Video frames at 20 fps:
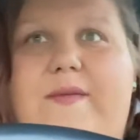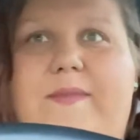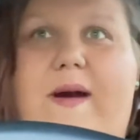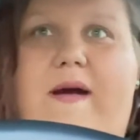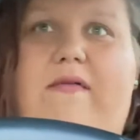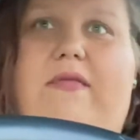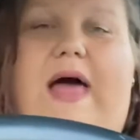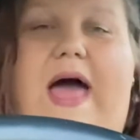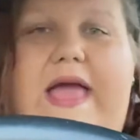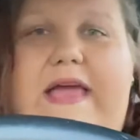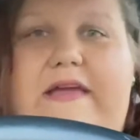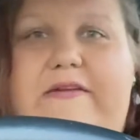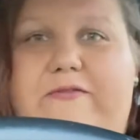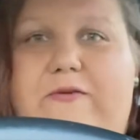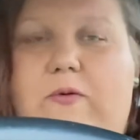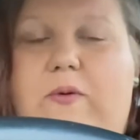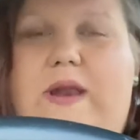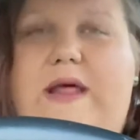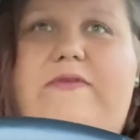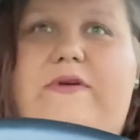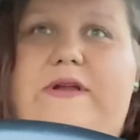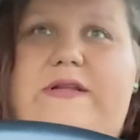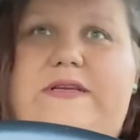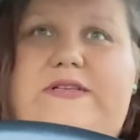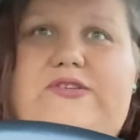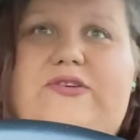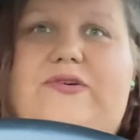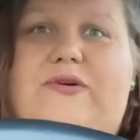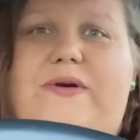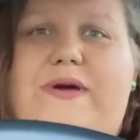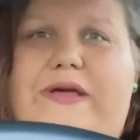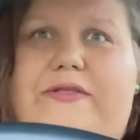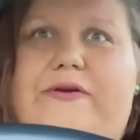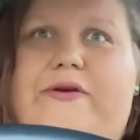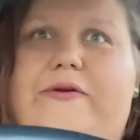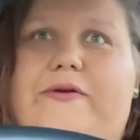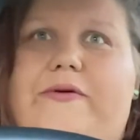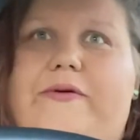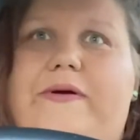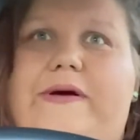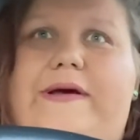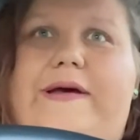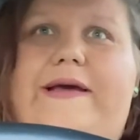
about life or whatever it is you're going through,